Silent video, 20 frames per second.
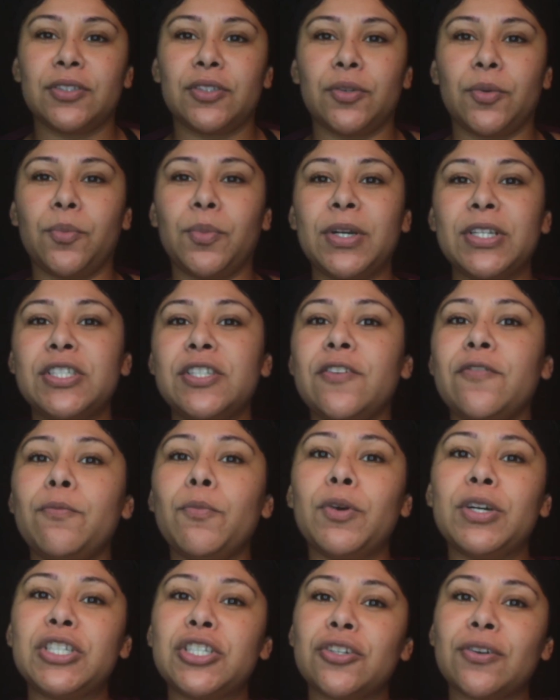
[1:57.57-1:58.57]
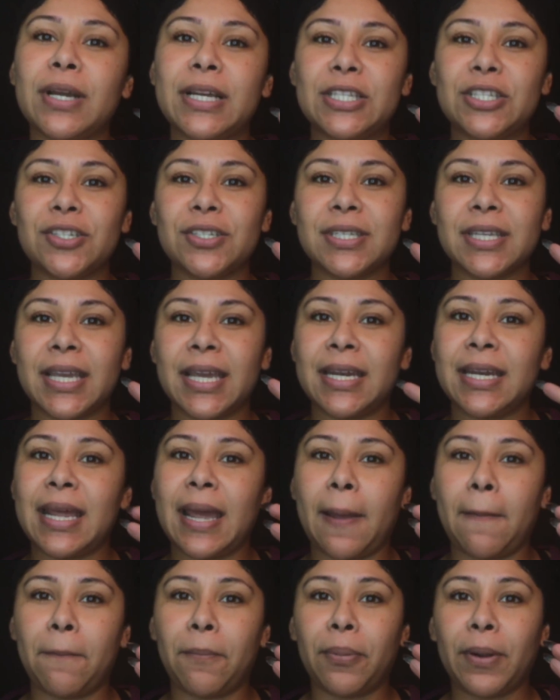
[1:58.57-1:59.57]
So once you've moisturized your skin
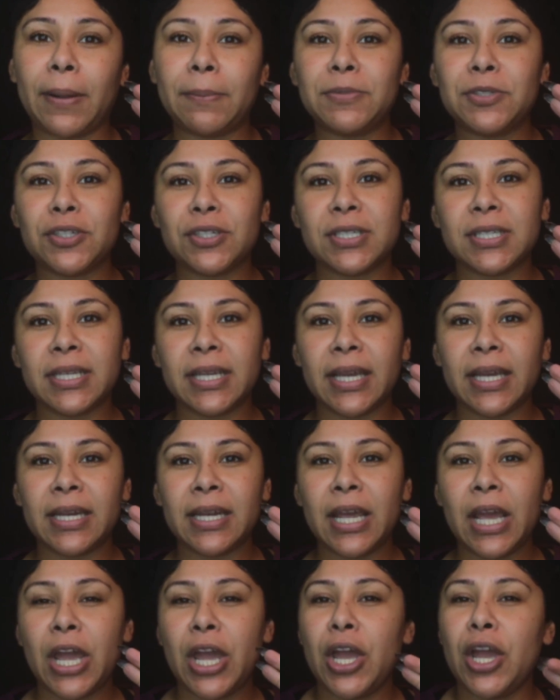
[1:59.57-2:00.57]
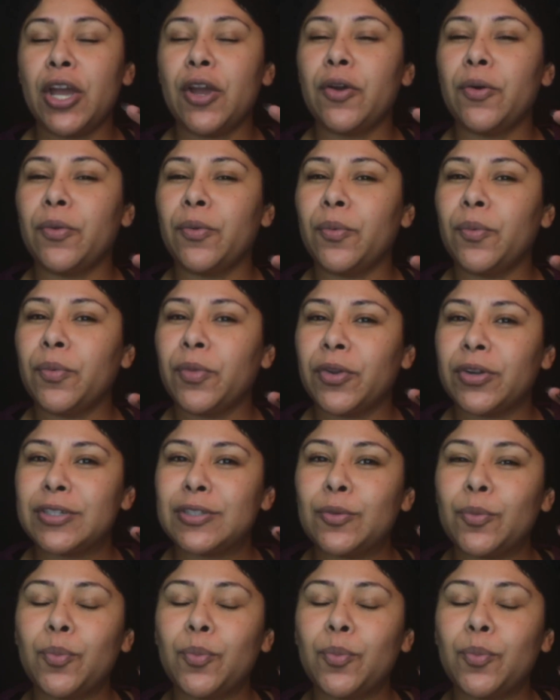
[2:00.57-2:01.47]
and prepped your skin, there's